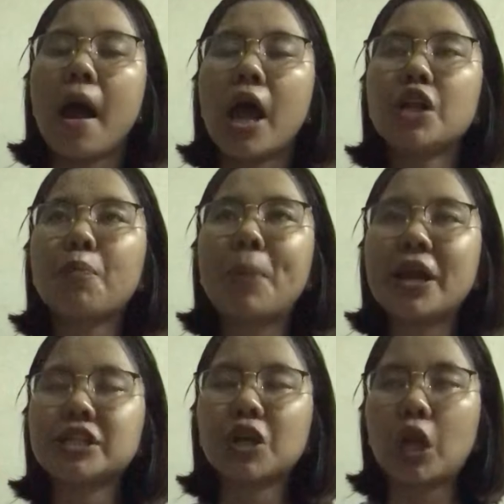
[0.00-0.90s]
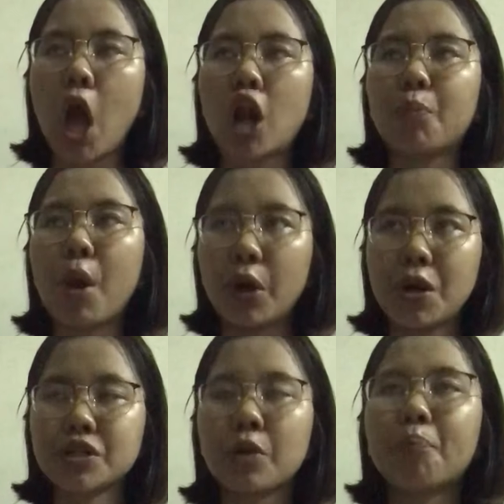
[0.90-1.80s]
It appears in a lot of
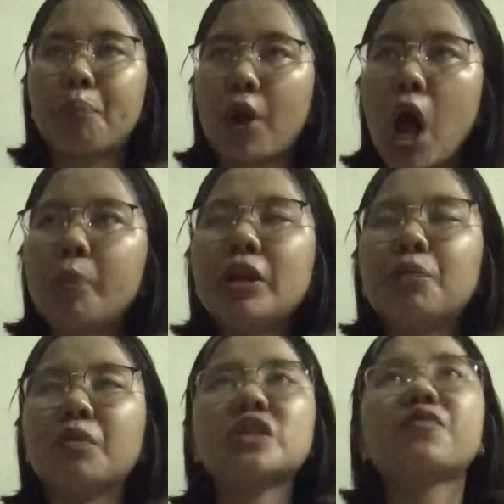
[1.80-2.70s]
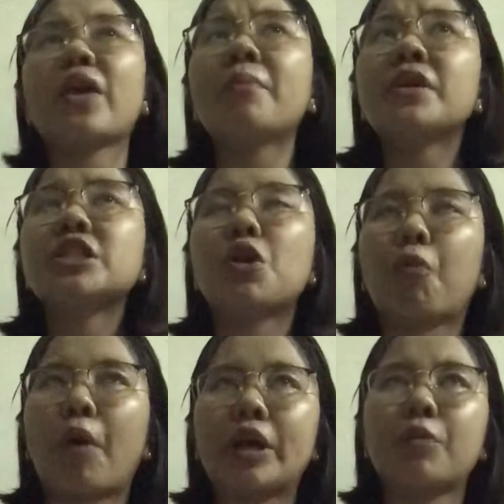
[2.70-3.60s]
art. Probably the most famous is the
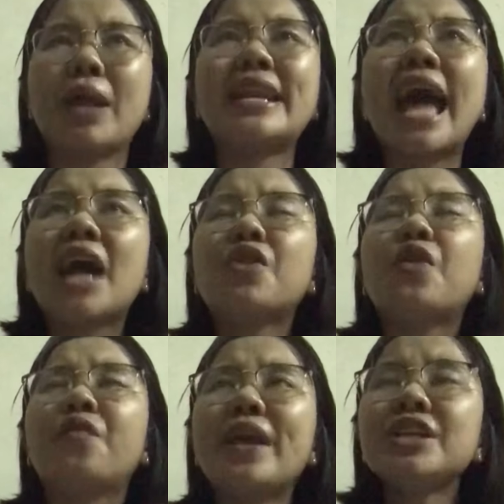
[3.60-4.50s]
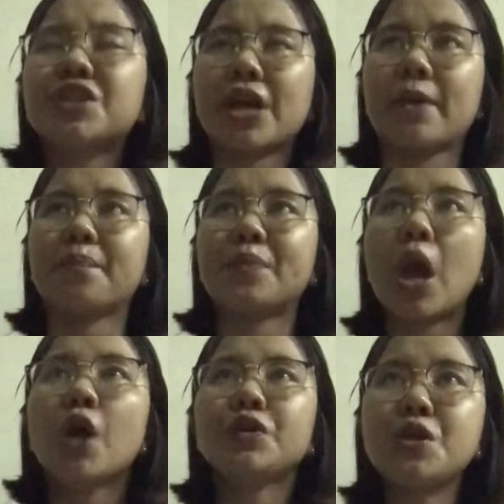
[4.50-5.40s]
work of Leonardo da Vinci.
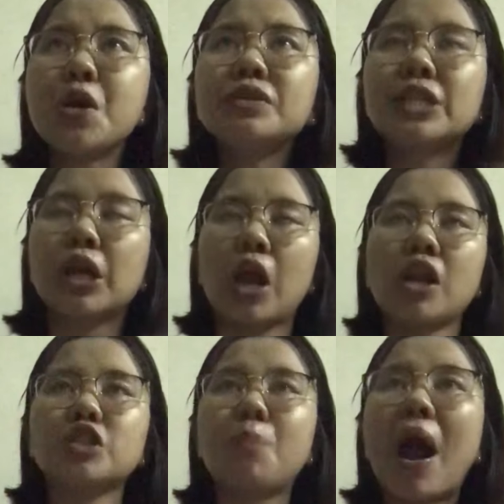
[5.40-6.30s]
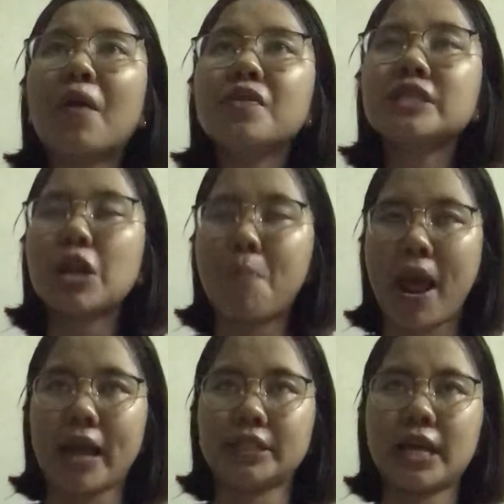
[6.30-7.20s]
You see a lot of spirals in the
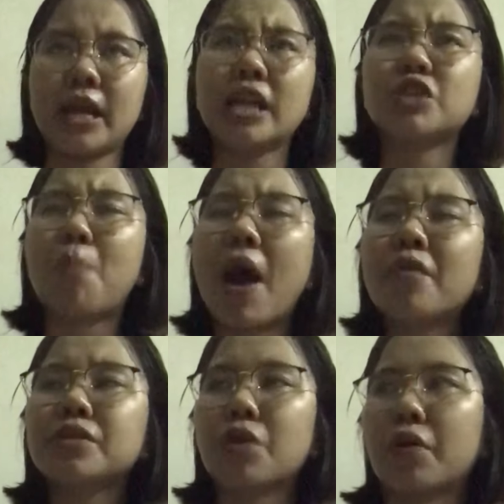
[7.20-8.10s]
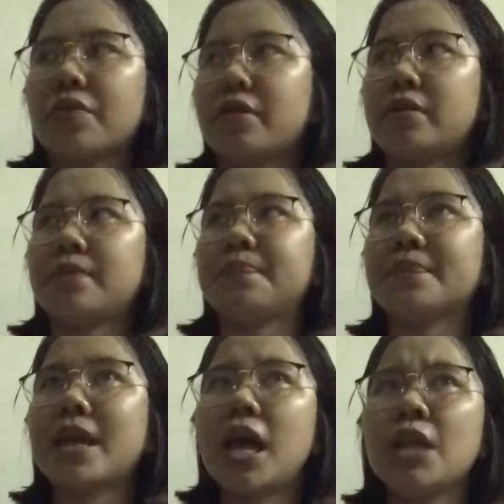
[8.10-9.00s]
painting, and spirals are
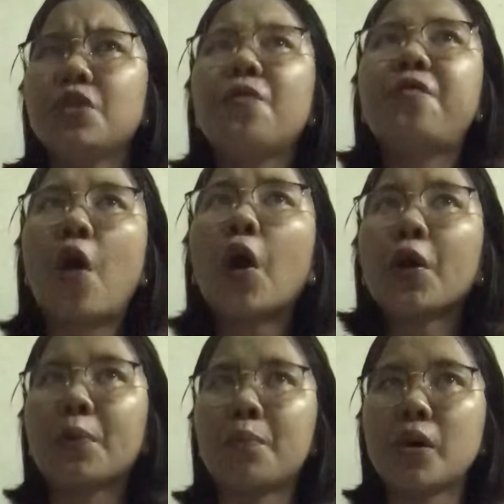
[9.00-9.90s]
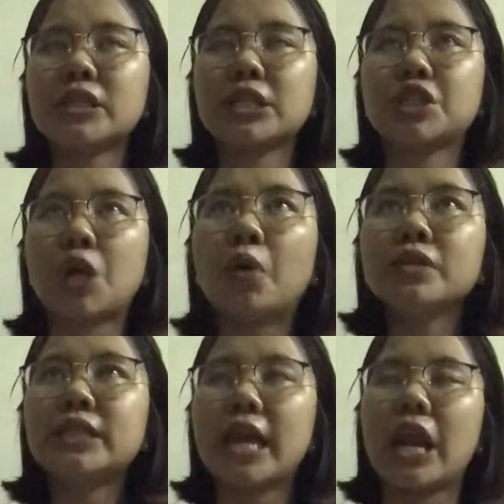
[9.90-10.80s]
the form most
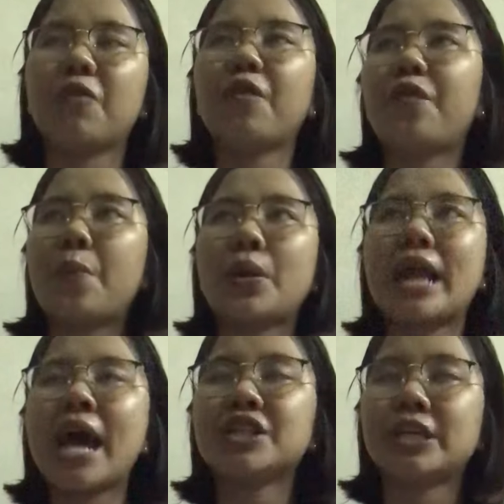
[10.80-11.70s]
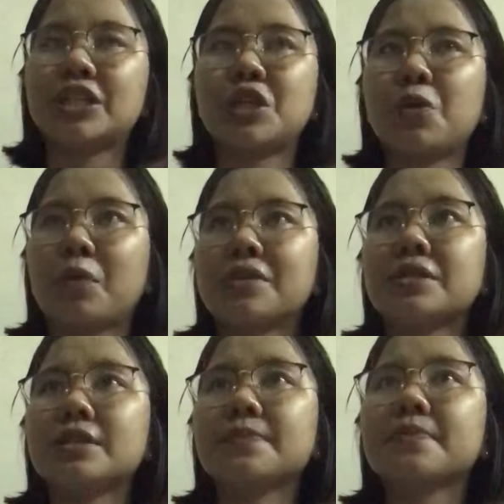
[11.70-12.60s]
associated with Fibonacci sequence.